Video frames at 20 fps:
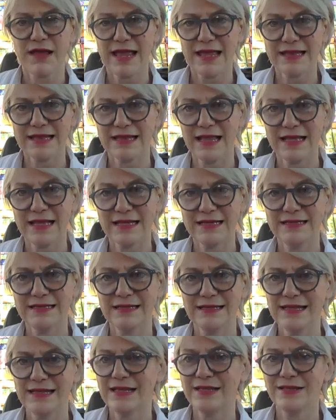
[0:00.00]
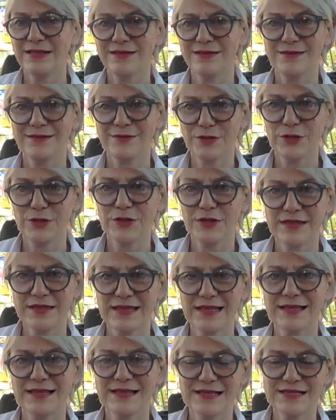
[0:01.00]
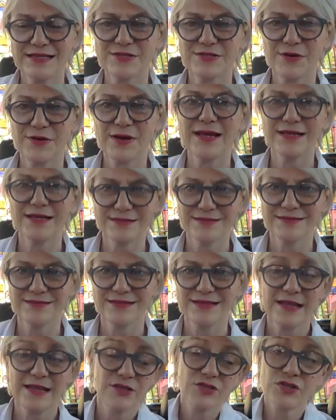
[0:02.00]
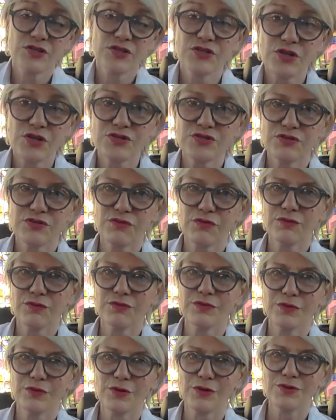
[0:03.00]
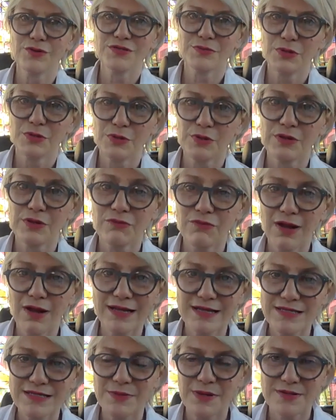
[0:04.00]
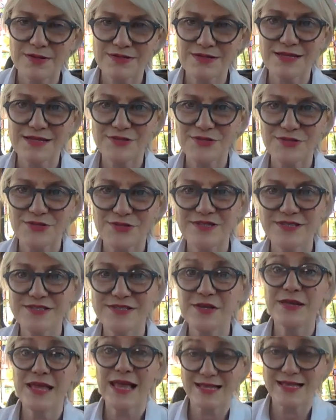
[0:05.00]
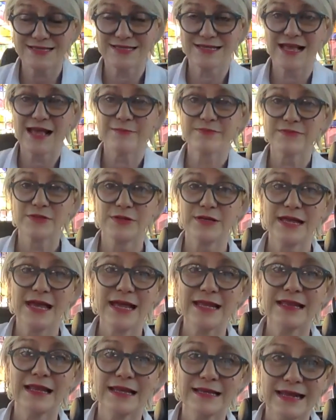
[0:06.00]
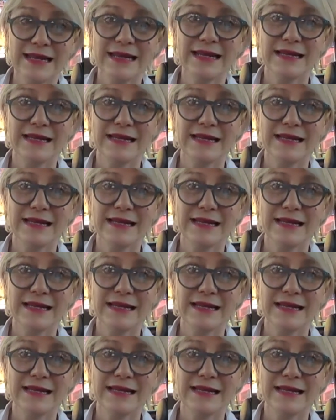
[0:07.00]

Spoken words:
headline, then you think that's great. It just shows you've got someone who can write as well, so that's good. So yes, absolutely, headline.